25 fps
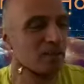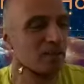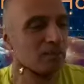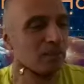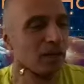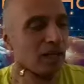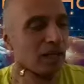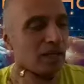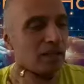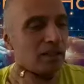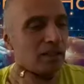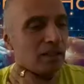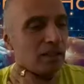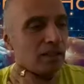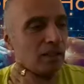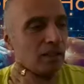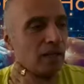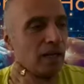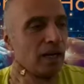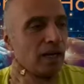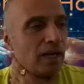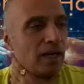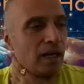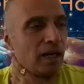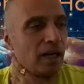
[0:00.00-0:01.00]
but
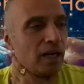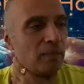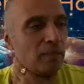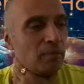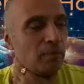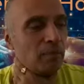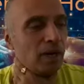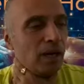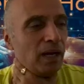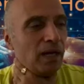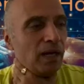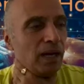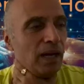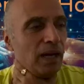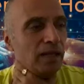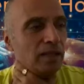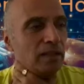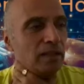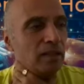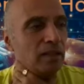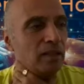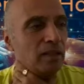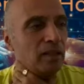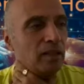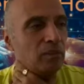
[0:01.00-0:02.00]
I like
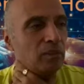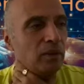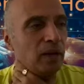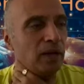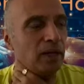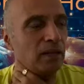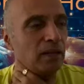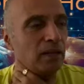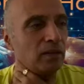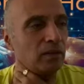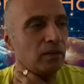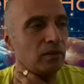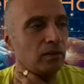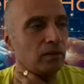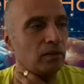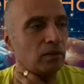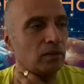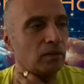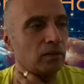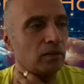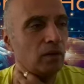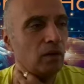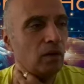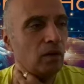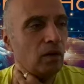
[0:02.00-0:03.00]
the
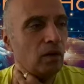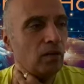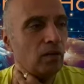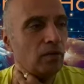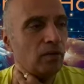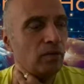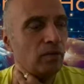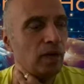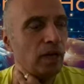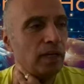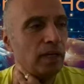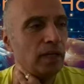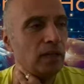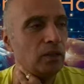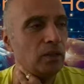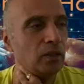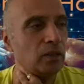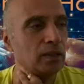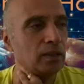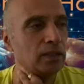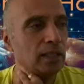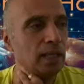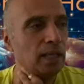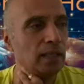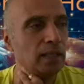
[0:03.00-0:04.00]
independence of running
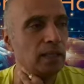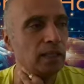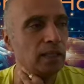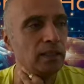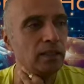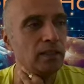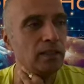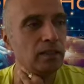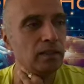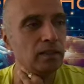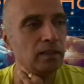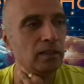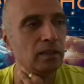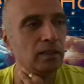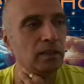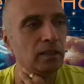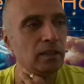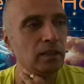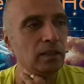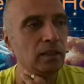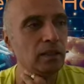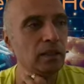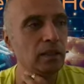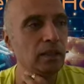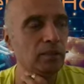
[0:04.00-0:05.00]
or cycling
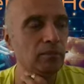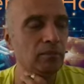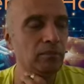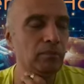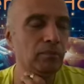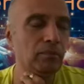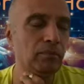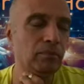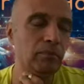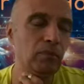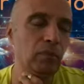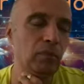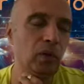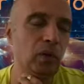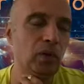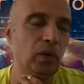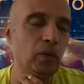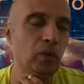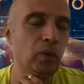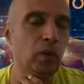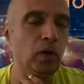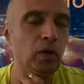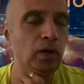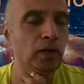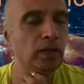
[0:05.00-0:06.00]
or
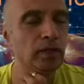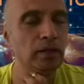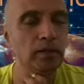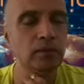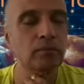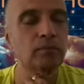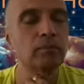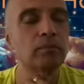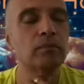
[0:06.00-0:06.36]
walking.